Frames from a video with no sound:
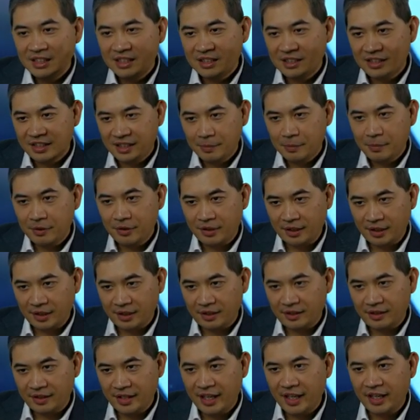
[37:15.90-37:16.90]
Timothy,
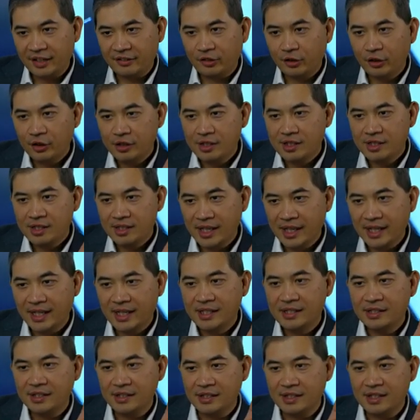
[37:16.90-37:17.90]
Than, I've heard
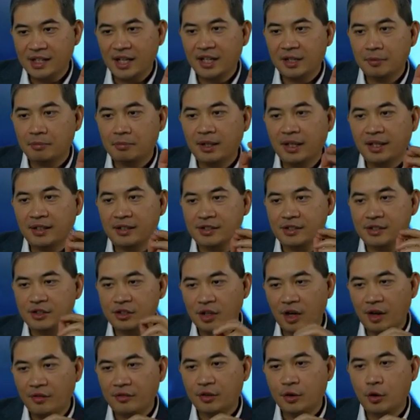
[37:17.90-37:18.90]
CITES does not apply to
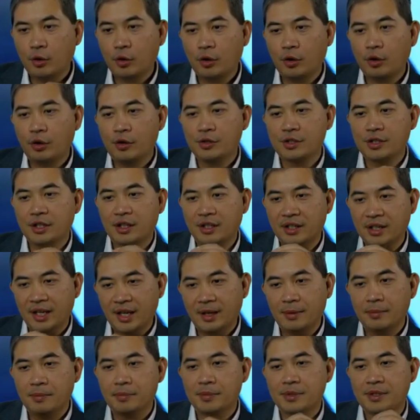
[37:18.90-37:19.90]
soft corals and
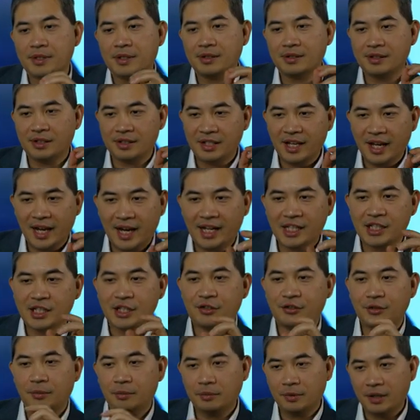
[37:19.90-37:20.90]
NEMs detached
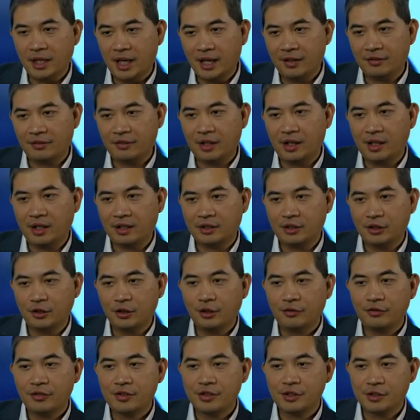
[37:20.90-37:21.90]
from live rock. Do you know
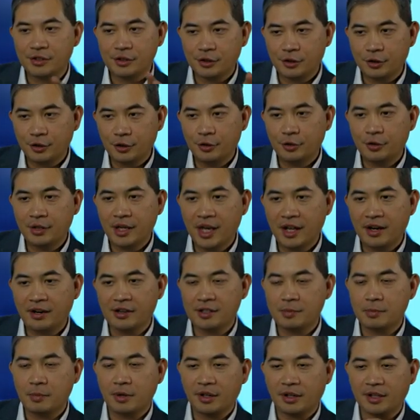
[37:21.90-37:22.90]
if this is true? Canada's
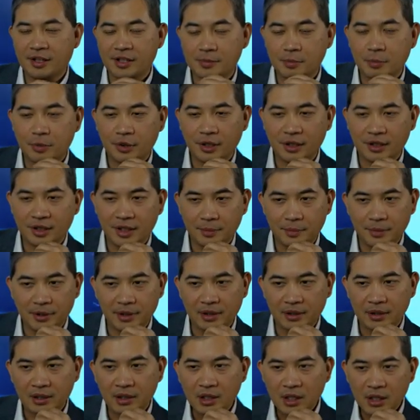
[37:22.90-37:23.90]
market is pretty
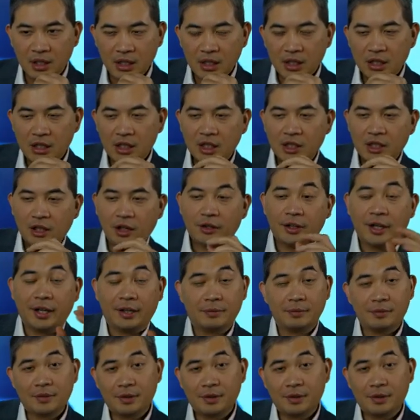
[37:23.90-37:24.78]
limited. Okay,